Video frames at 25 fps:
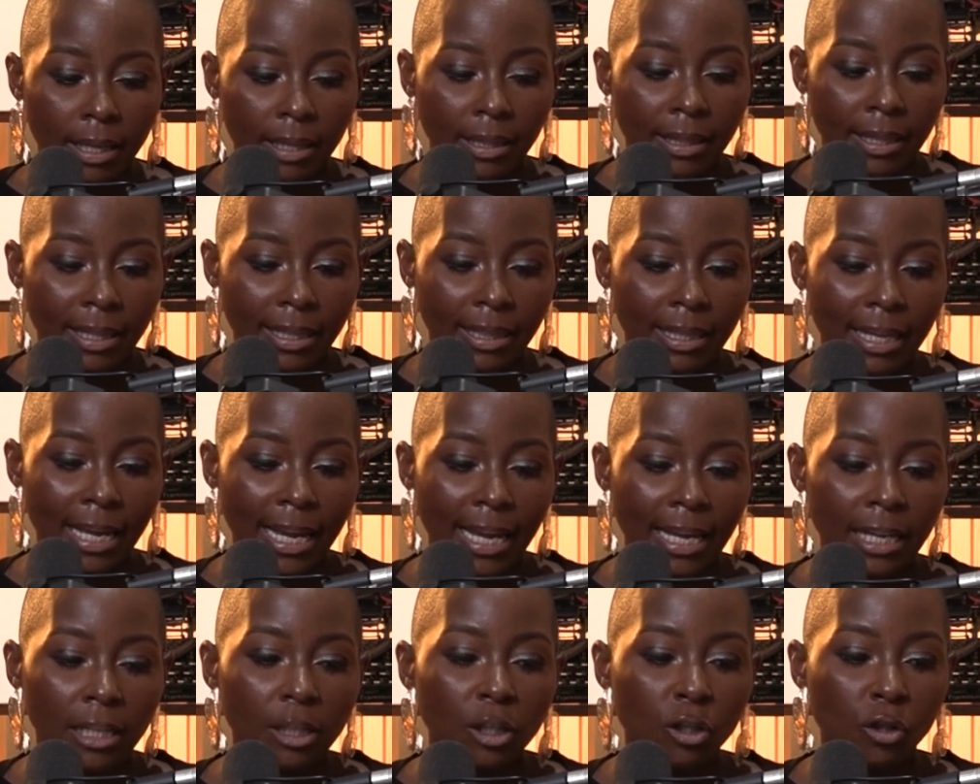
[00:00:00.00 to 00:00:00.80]
The
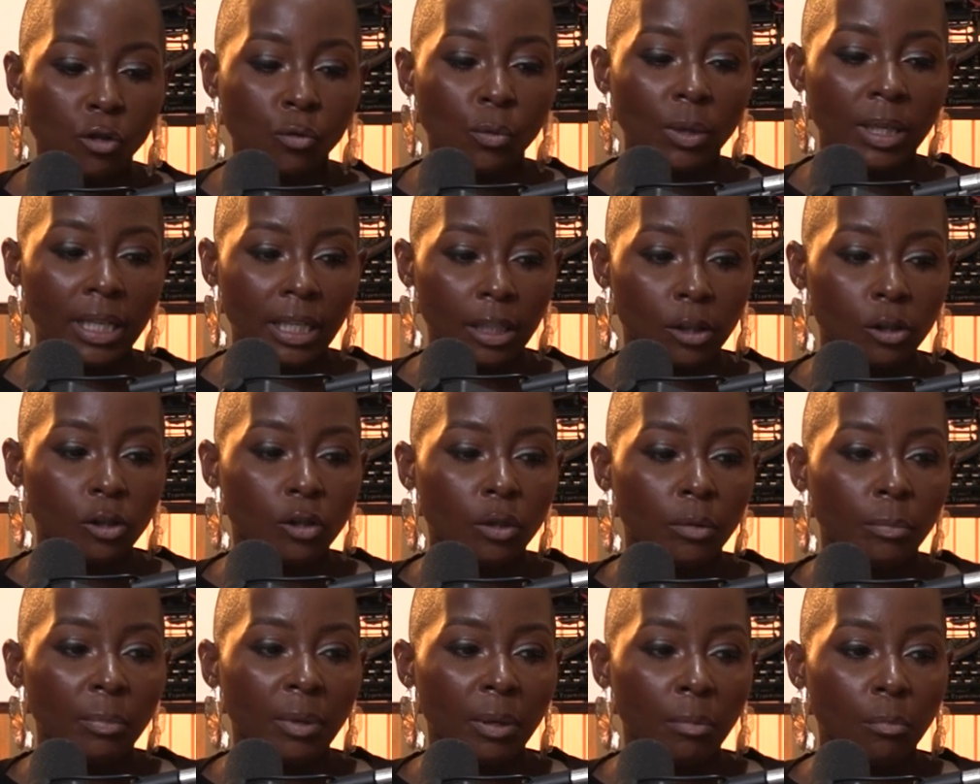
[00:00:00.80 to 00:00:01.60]
industry needs
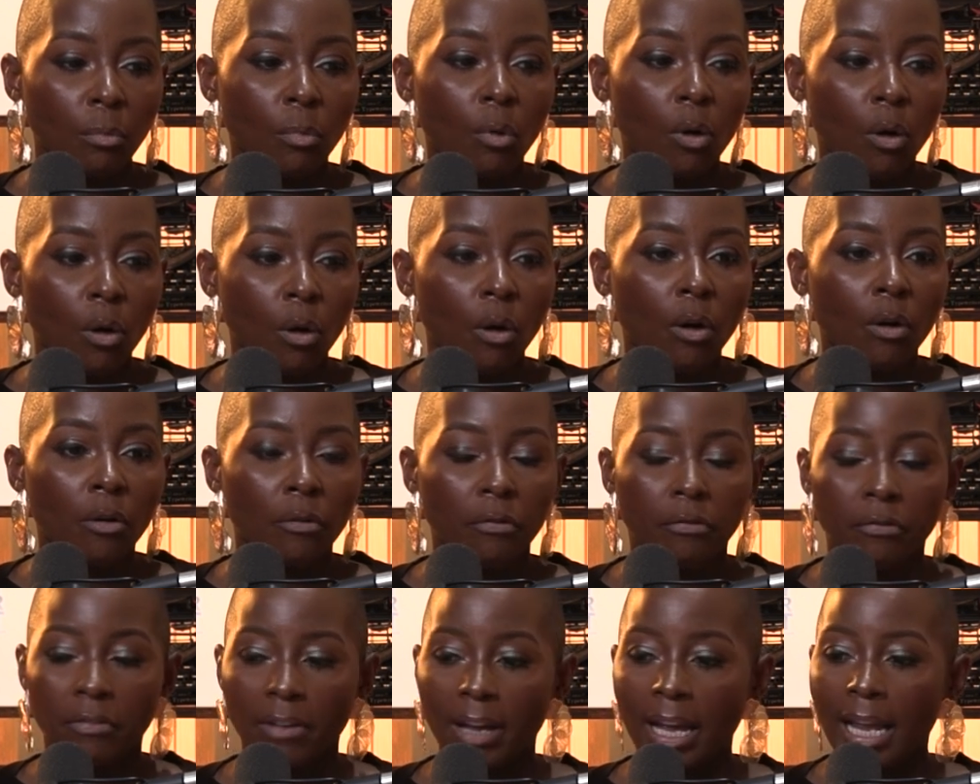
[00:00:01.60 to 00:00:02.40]
to be more
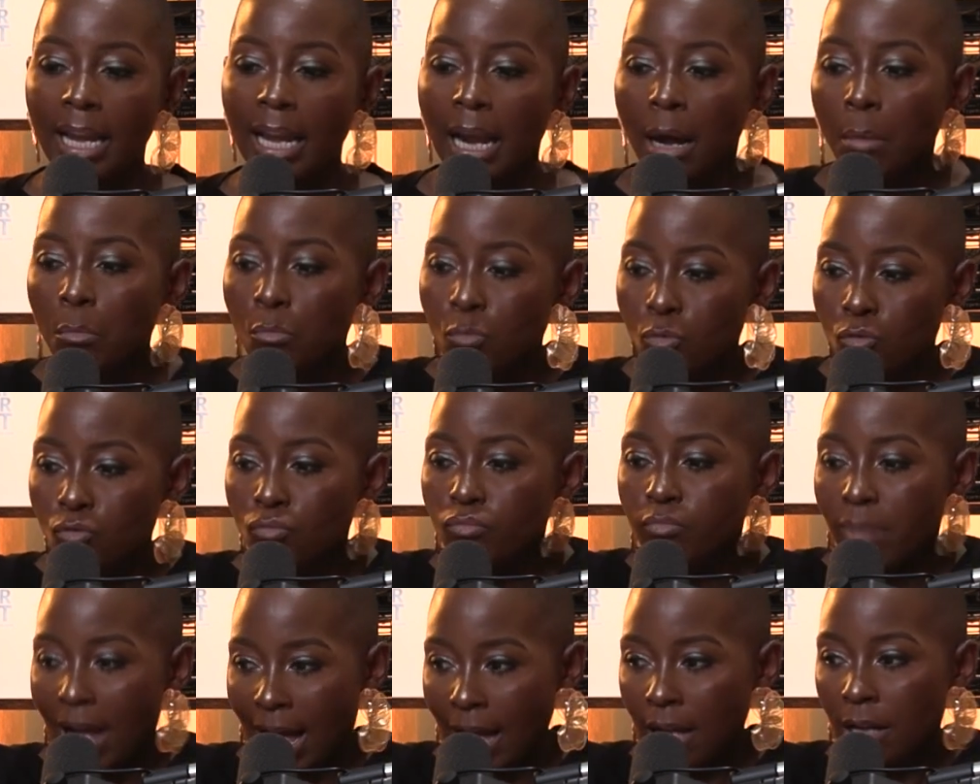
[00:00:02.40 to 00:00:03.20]
of an
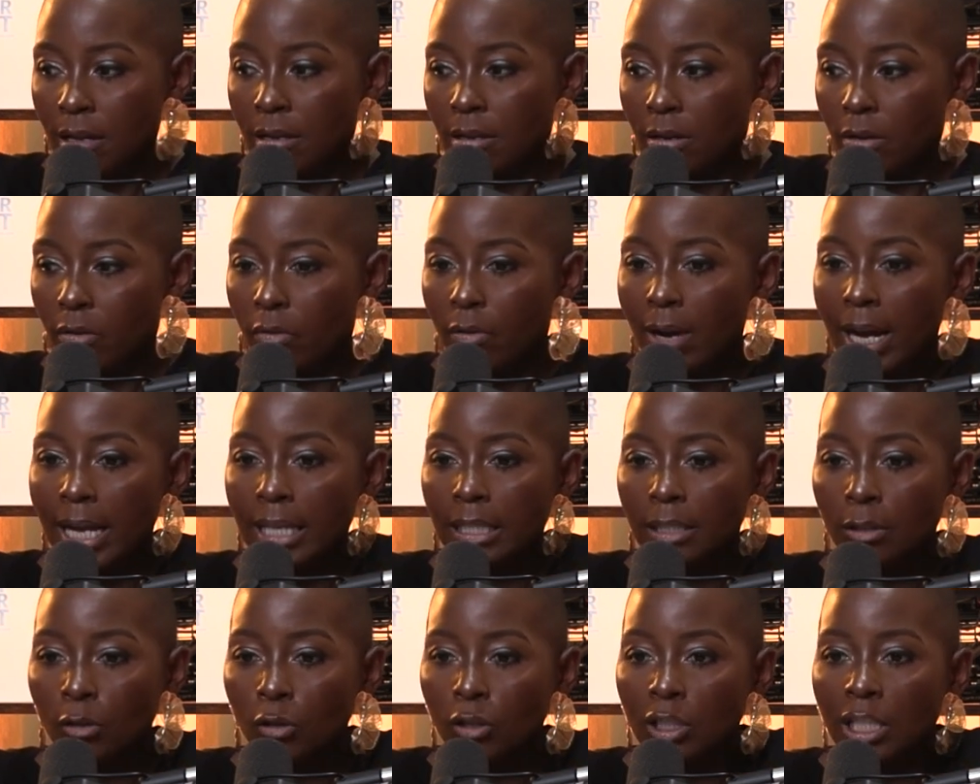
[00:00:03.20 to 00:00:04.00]
amoeba,
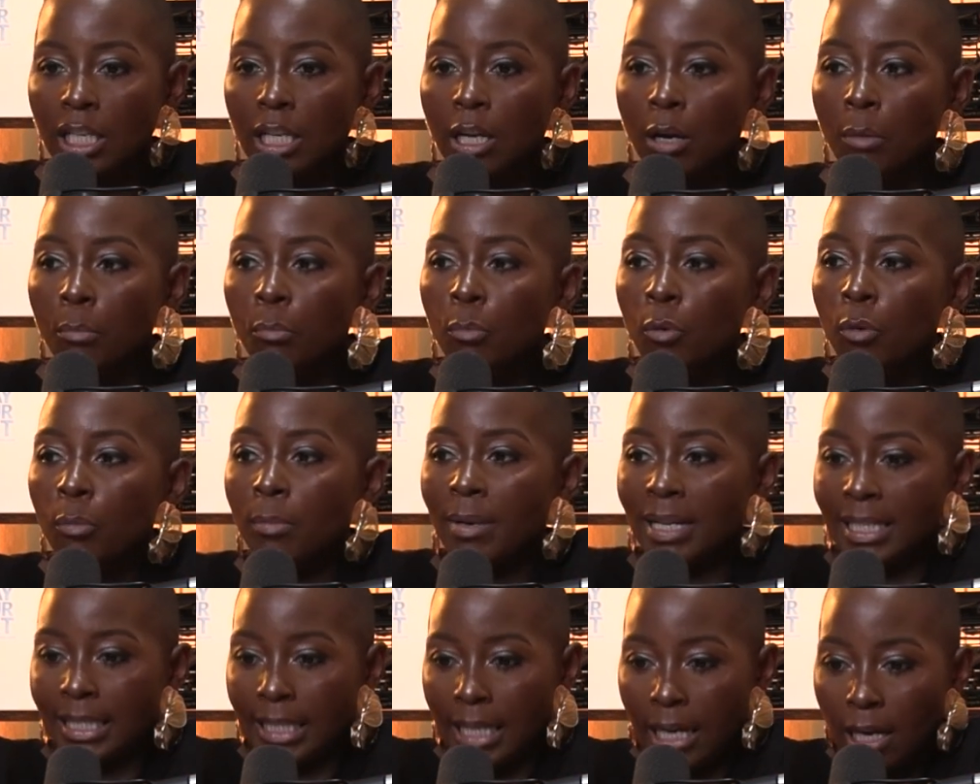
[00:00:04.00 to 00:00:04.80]
right? Because an
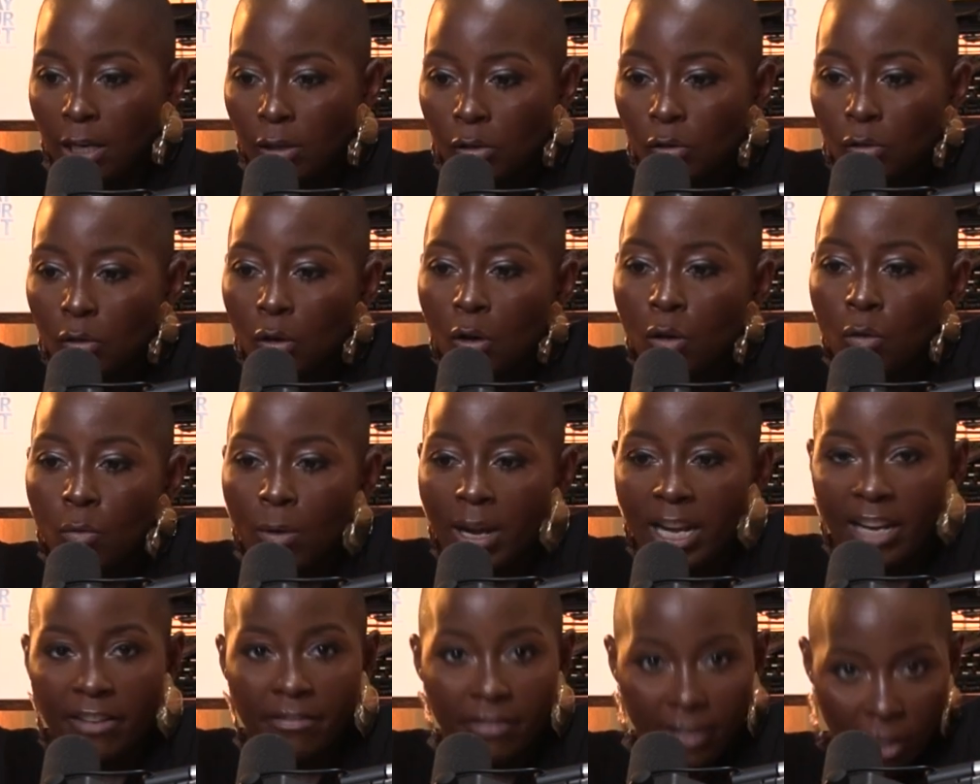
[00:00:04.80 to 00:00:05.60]
amoeba takes on
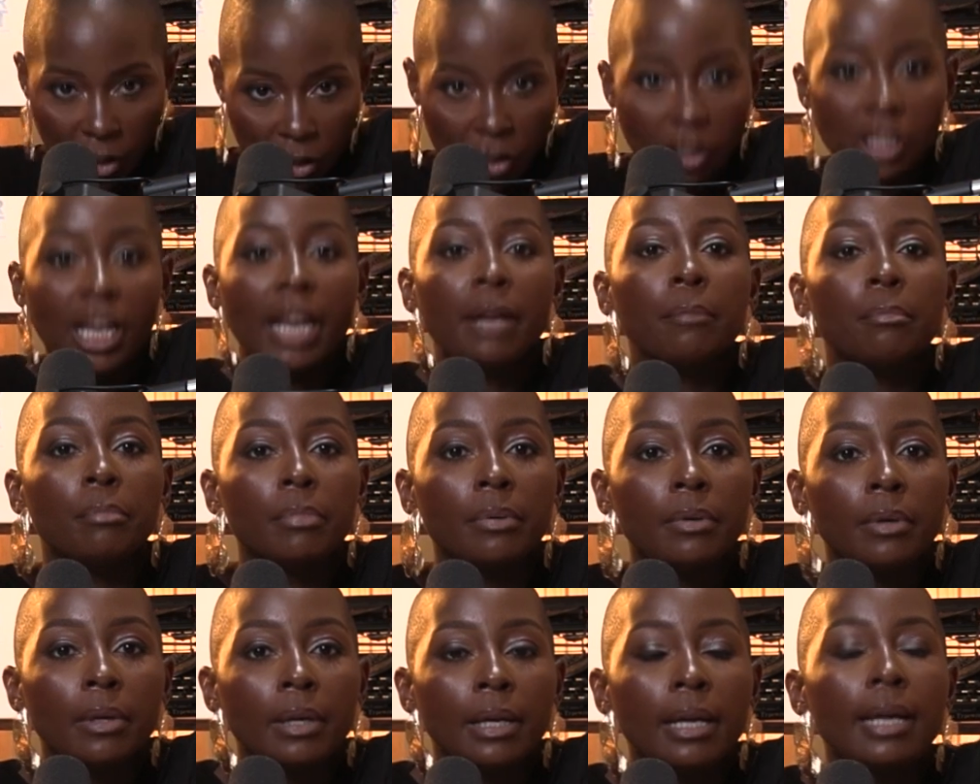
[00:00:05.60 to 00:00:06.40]
whatever
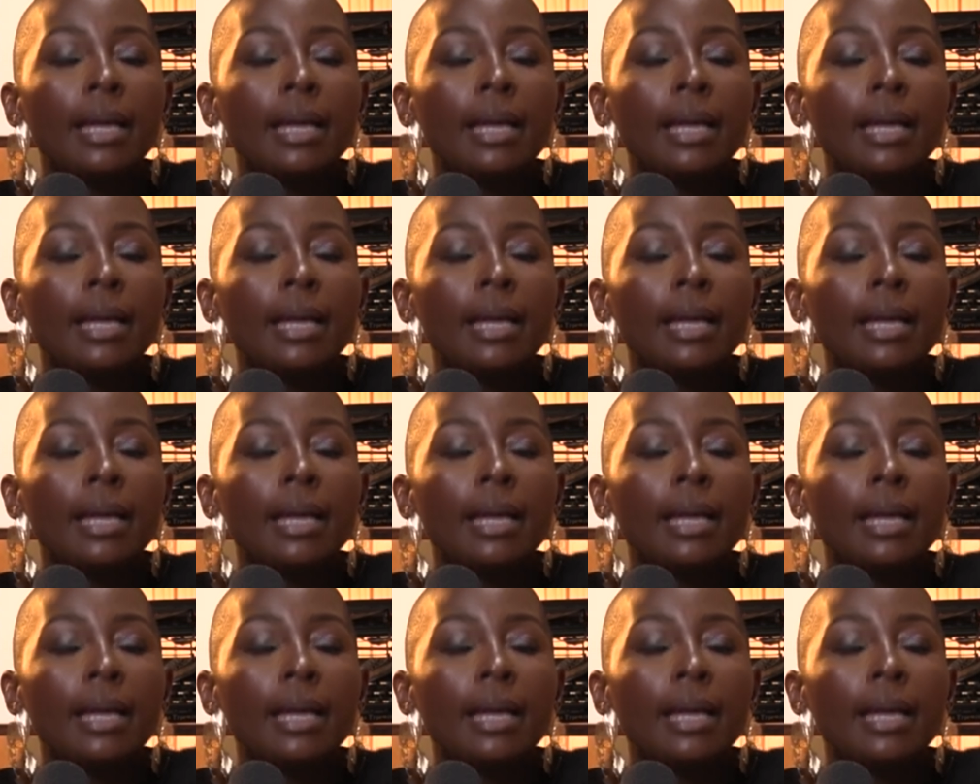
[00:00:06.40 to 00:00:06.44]
shape.